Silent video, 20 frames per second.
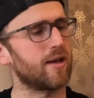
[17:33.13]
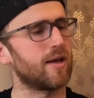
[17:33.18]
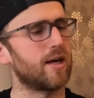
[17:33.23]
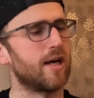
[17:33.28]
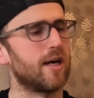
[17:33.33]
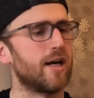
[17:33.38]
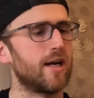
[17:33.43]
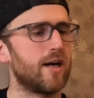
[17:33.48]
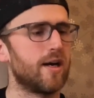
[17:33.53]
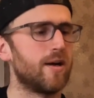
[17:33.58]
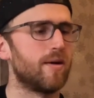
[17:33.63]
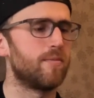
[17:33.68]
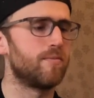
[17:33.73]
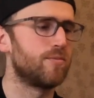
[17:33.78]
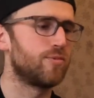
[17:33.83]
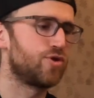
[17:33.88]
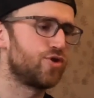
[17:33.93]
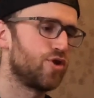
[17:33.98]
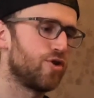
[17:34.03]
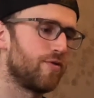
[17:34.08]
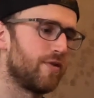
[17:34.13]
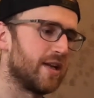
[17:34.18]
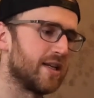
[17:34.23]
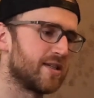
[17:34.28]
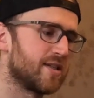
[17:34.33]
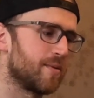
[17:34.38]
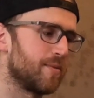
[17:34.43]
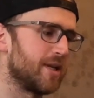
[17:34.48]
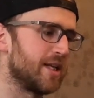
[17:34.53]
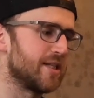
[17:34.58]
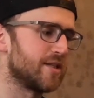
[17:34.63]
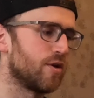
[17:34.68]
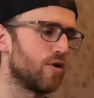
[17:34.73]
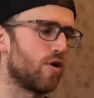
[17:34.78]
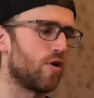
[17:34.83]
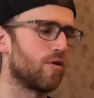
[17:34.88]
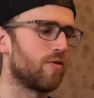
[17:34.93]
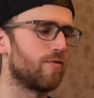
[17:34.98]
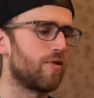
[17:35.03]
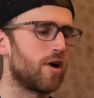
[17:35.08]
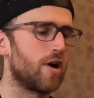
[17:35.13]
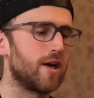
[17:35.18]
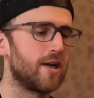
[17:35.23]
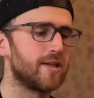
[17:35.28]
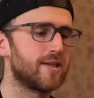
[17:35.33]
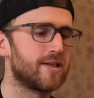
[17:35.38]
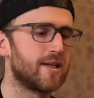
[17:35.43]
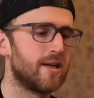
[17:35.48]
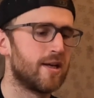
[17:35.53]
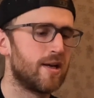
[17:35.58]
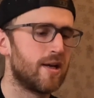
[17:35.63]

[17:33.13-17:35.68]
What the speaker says: during some of these long rides,